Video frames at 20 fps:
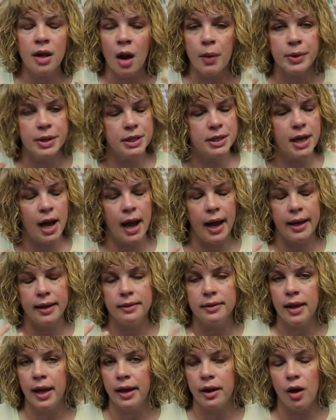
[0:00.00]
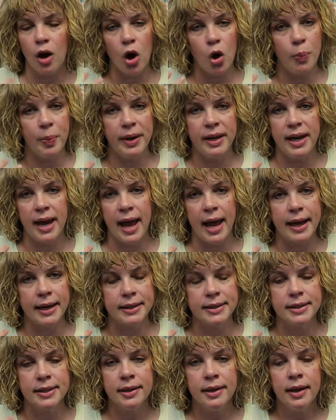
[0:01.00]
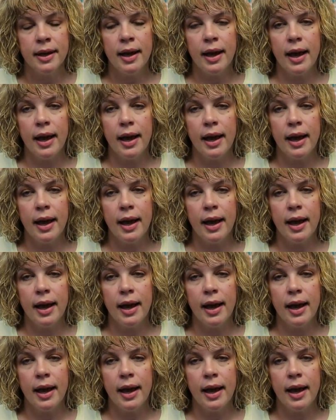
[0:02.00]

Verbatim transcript: not with a tie, like open necked,